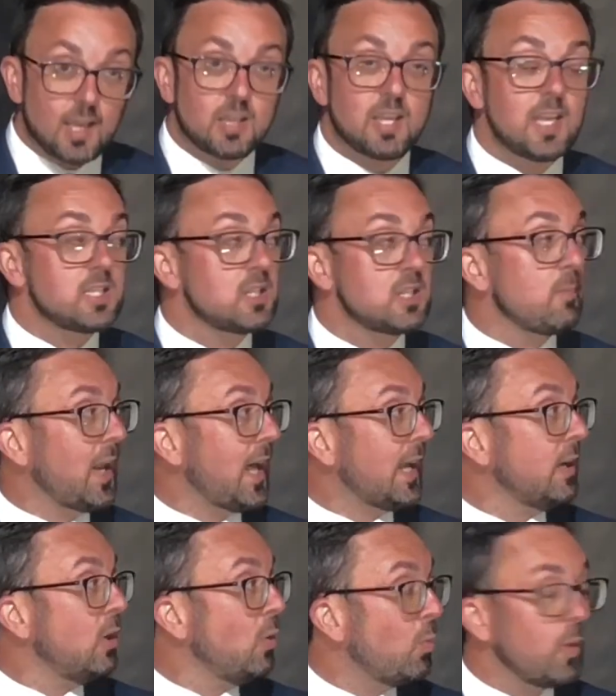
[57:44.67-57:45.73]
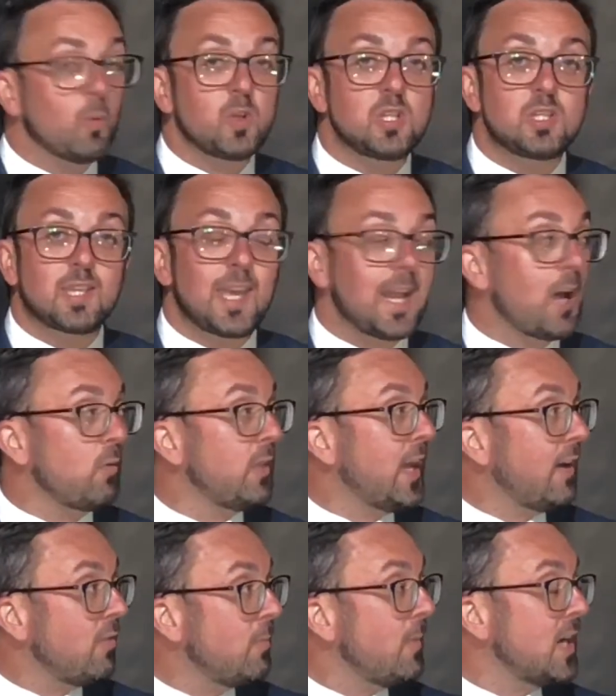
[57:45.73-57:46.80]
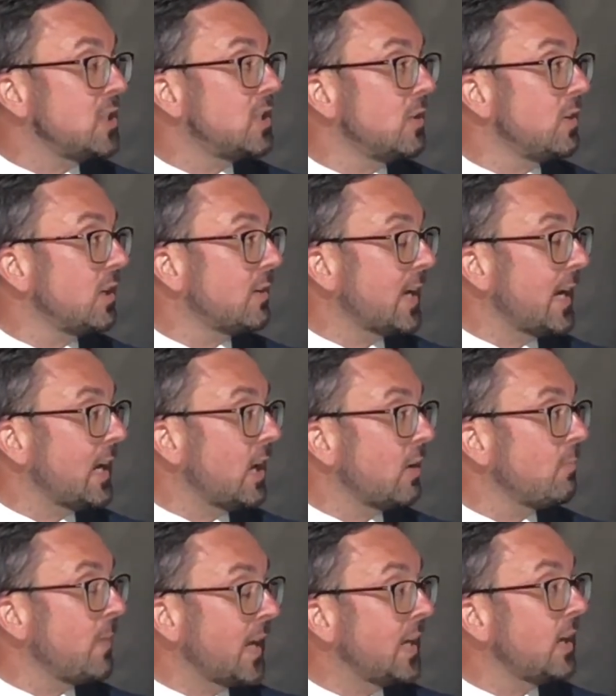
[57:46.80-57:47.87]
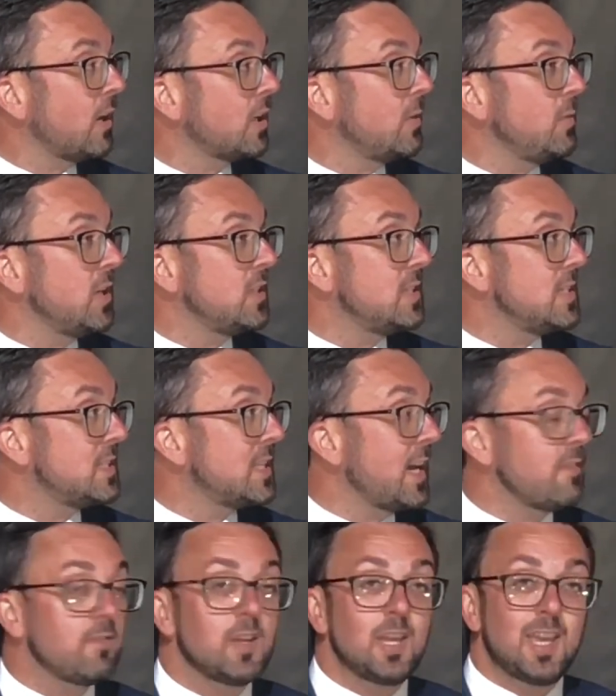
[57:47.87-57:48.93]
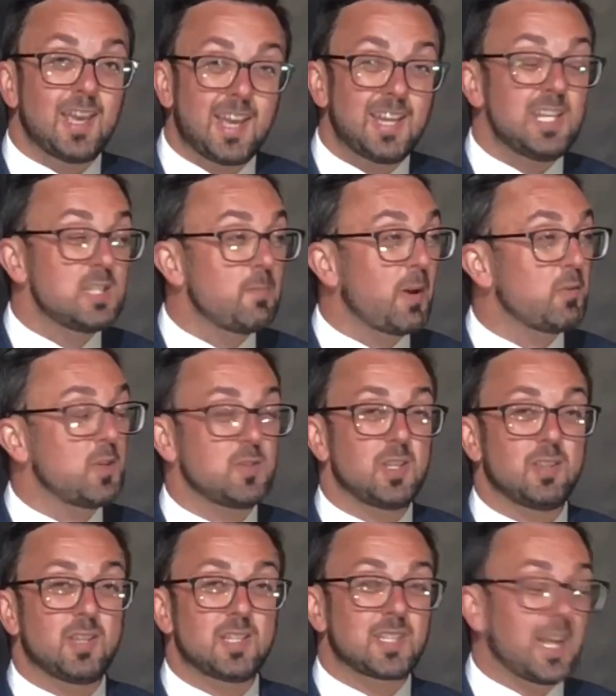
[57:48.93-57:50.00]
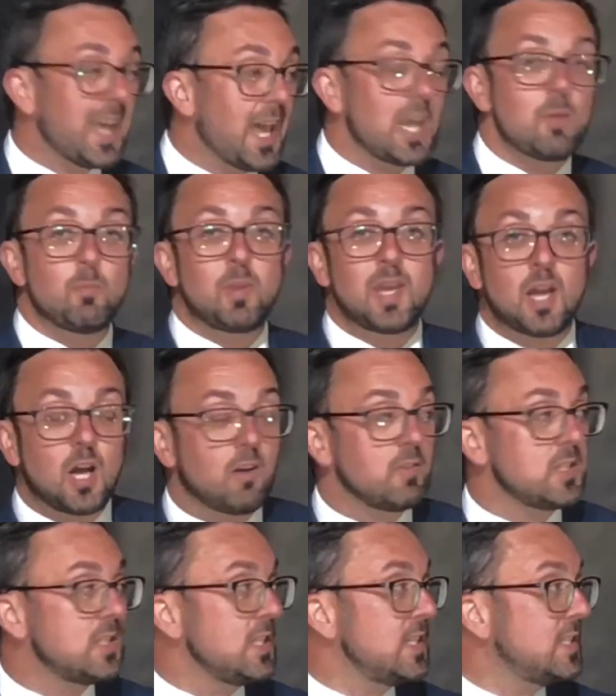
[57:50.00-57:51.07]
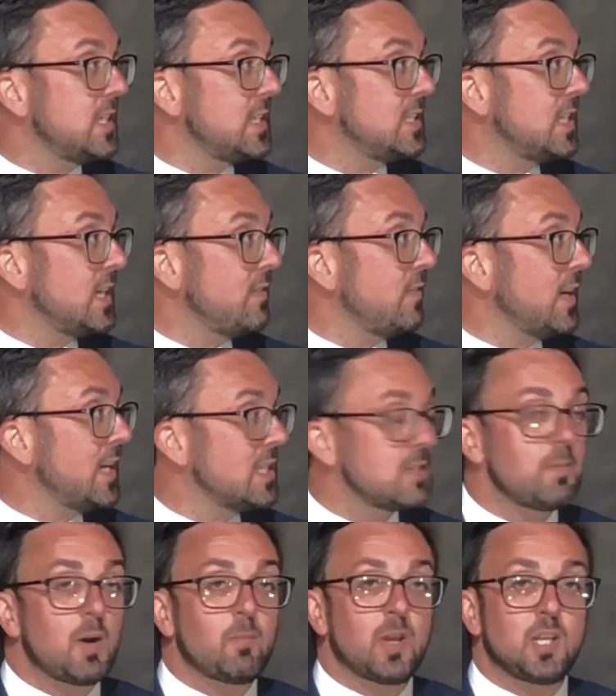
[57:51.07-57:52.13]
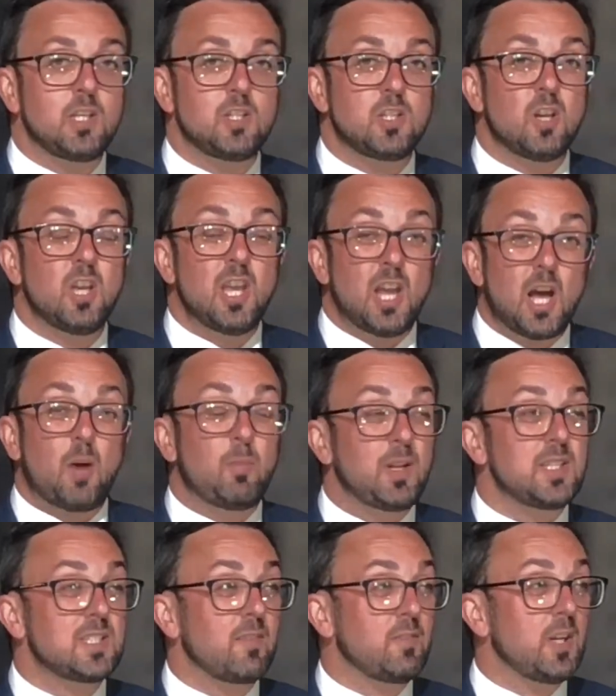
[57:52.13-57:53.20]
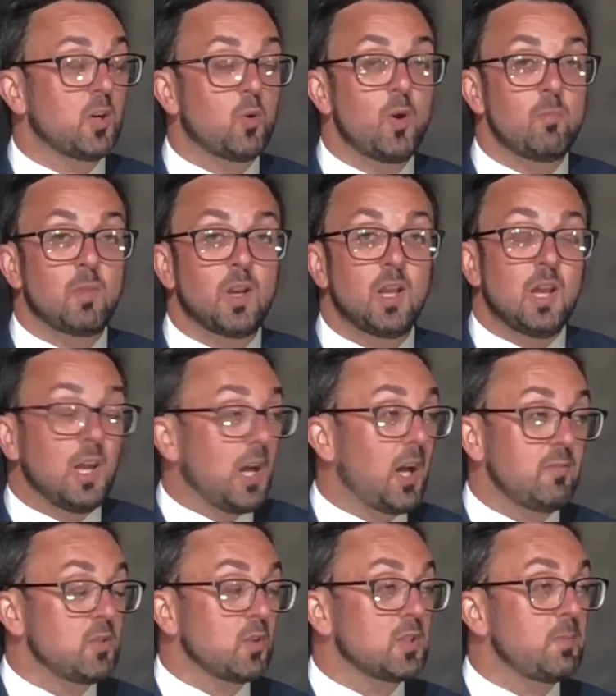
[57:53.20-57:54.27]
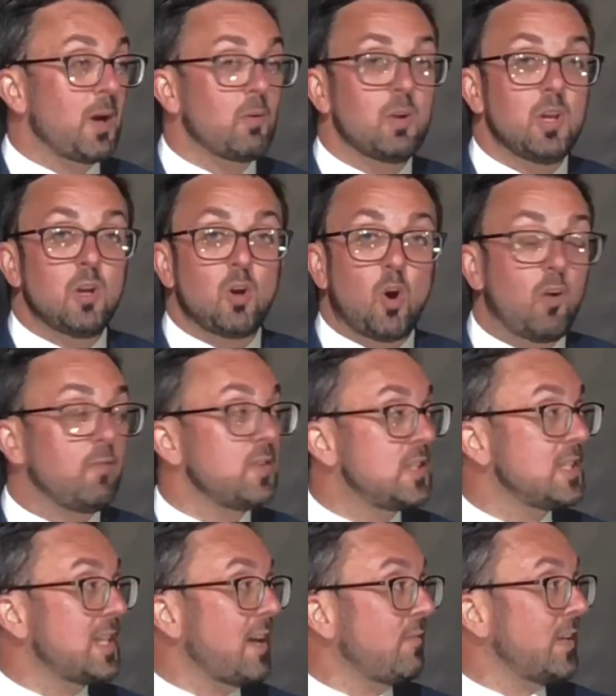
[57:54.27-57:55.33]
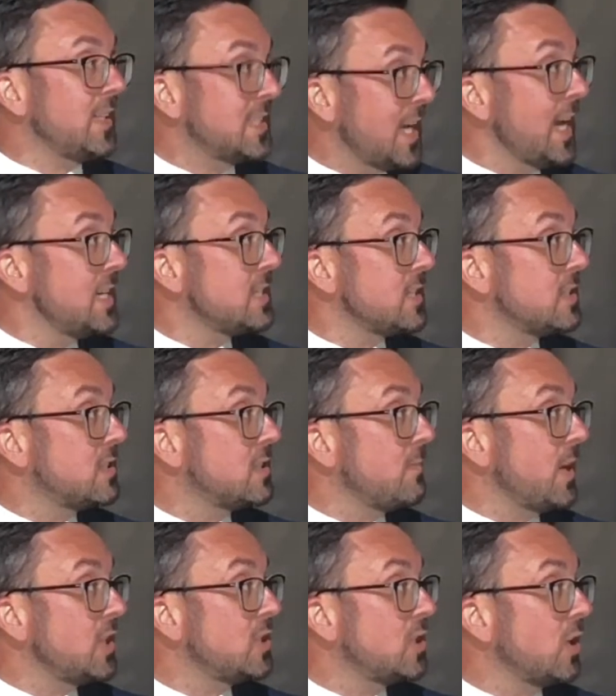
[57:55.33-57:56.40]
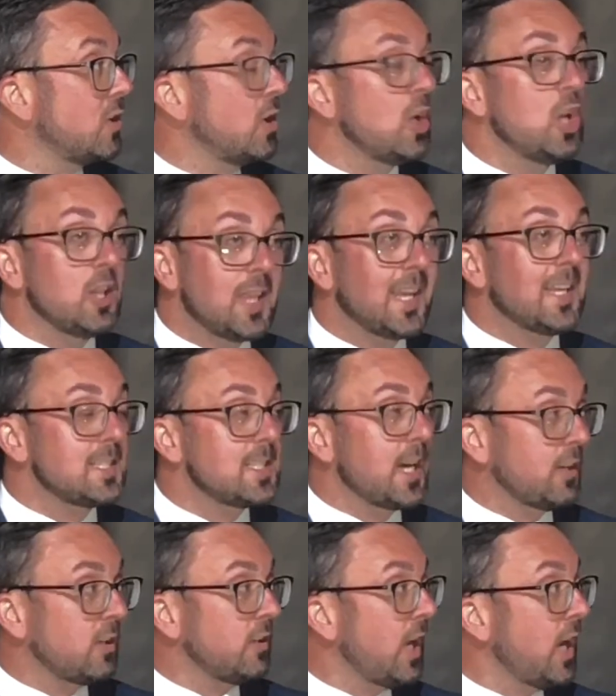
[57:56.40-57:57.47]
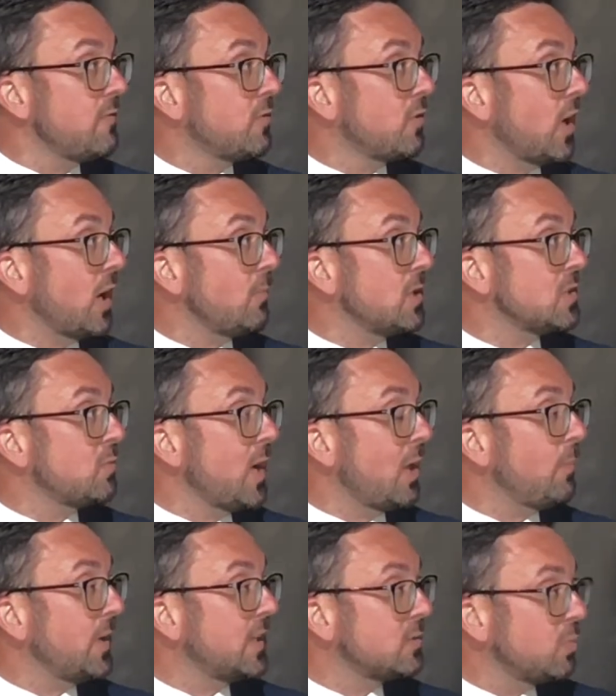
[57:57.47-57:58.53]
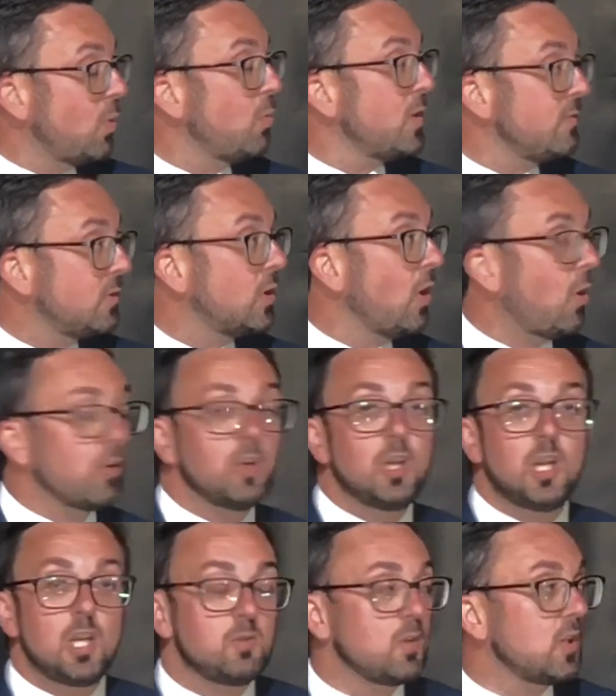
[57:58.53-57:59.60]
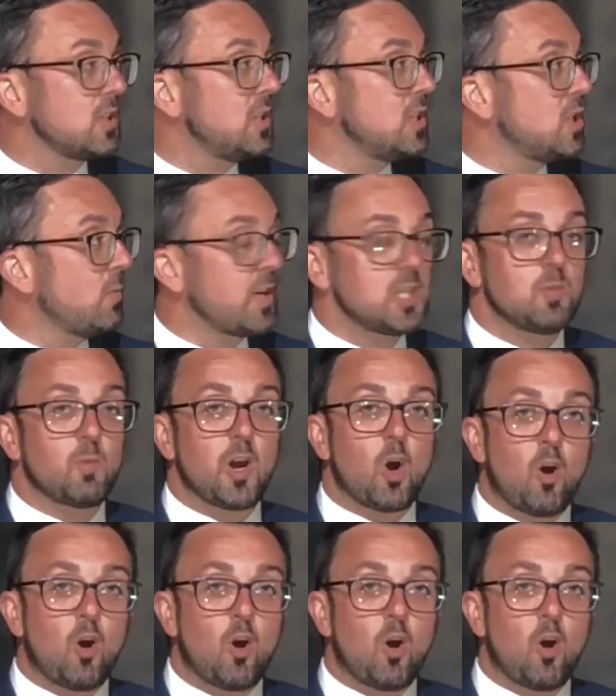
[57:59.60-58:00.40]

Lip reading: here's the plan. We want you to get out there and make sure you're getting out, making our communities safe. And it is about using things like ANPR and CCTV. It is about making sure our police have the equipment. I've talked about officers having tasers to make sure that they can tackle knife crime as well. Because what we've got is we've got a situation where